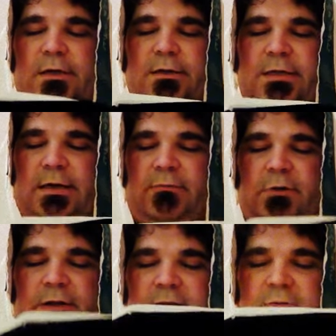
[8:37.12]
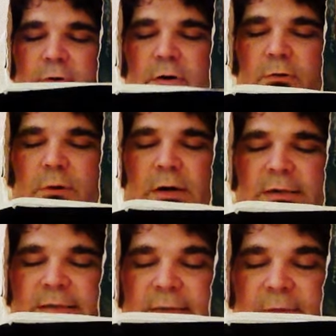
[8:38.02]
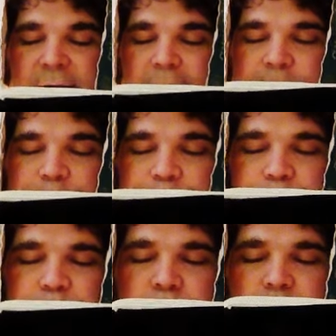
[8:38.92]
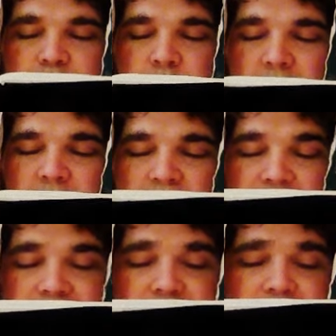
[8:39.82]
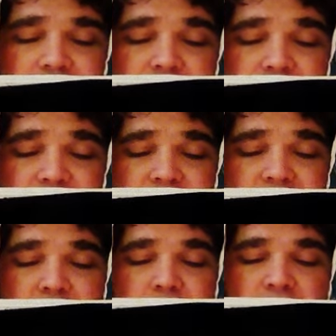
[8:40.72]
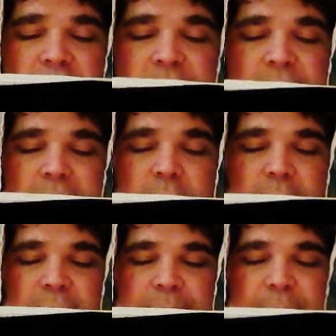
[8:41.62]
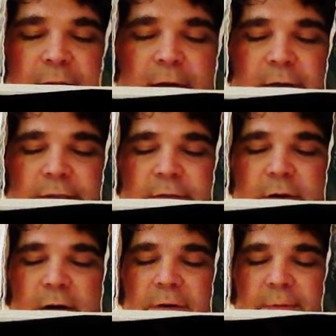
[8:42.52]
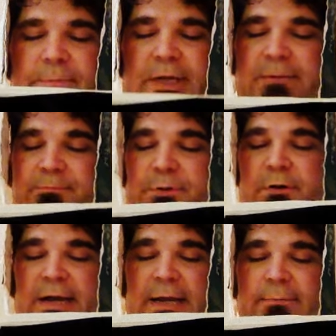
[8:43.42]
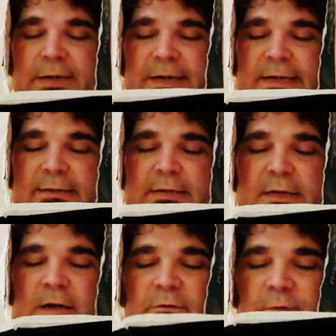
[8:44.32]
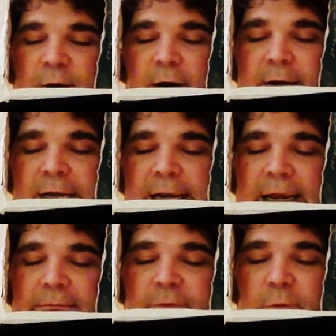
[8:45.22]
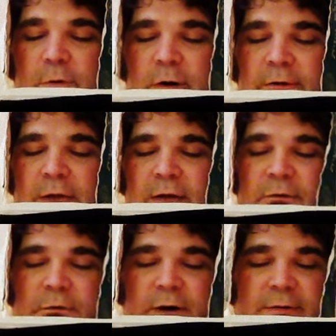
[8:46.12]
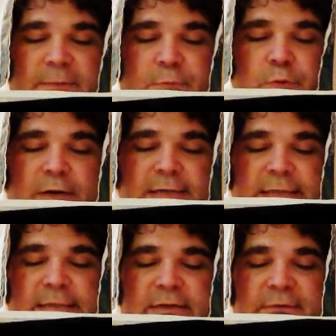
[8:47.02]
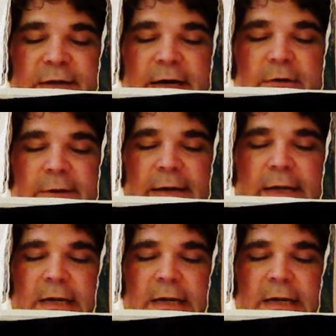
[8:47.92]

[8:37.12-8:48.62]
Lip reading: done what the Lord wants. Amen. And then the glory of Yahweh appeared to all the people. Amen. Fire came forth from the presence of Yahweh,